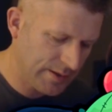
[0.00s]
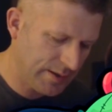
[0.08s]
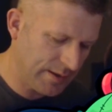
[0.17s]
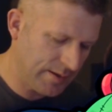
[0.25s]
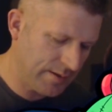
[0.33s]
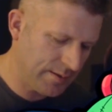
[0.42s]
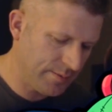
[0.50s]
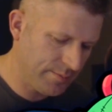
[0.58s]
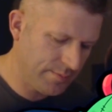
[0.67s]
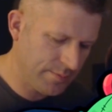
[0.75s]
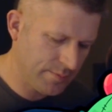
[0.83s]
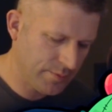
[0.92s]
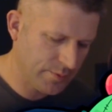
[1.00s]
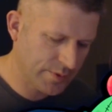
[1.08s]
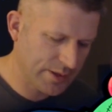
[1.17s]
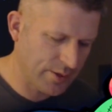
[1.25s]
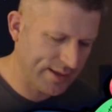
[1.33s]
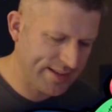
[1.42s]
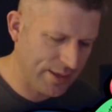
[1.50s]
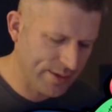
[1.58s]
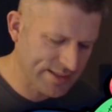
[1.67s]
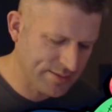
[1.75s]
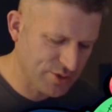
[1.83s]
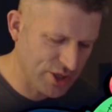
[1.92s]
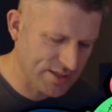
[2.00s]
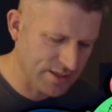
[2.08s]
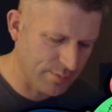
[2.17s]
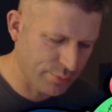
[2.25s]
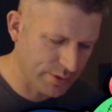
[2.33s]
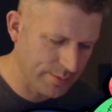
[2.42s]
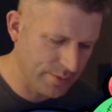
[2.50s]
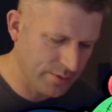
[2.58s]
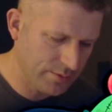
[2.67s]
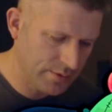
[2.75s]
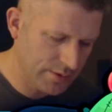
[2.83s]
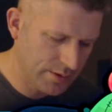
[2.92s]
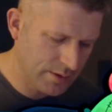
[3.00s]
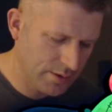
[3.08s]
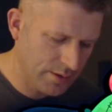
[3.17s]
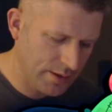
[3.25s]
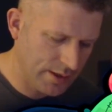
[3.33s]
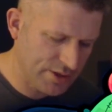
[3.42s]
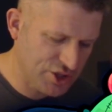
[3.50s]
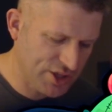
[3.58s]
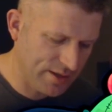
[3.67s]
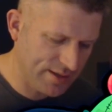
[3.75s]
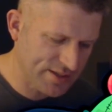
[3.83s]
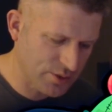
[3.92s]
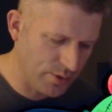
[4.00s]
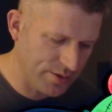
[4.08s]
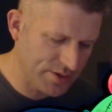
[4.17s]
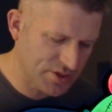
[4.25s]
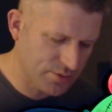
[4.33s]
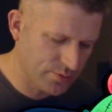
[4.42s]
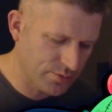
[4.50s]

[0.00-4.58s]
Um, we're gonna go like that. We got some shots on Primo, and Shelly's the one that's